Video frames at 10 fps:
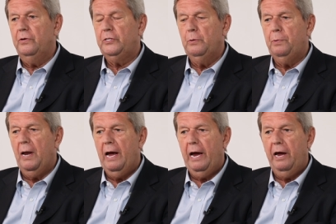the
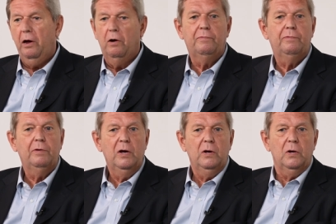supply of
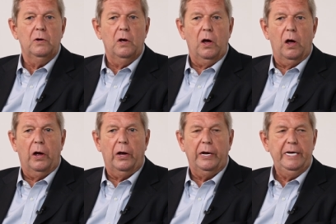
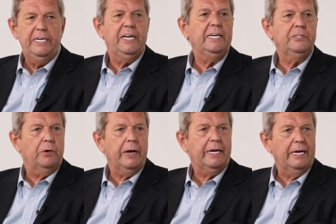uh, eating,
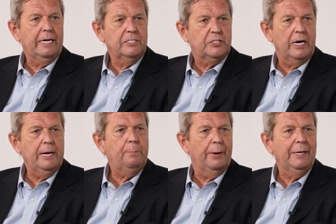drinking, and
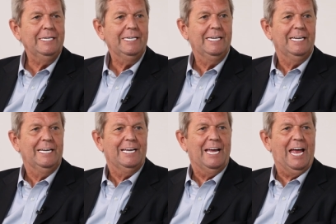sleeping
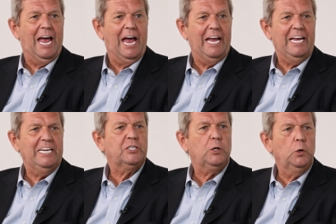uh,
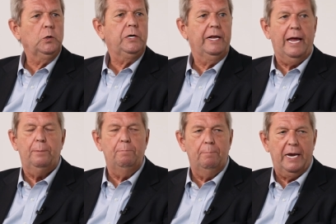is good
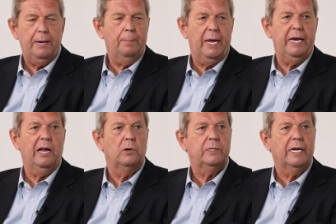at many, many
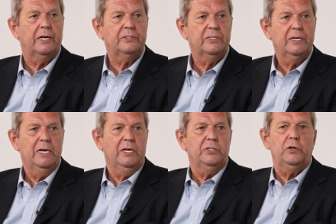hotels.
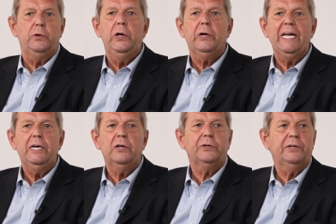So you
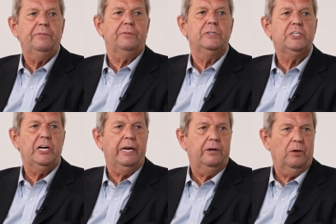cannot
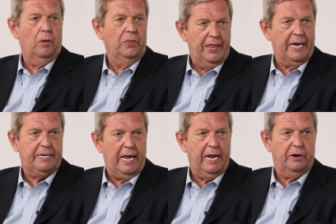differentiate on
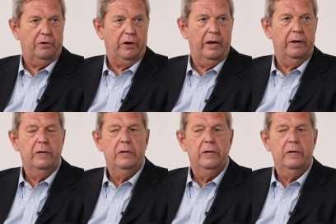that area.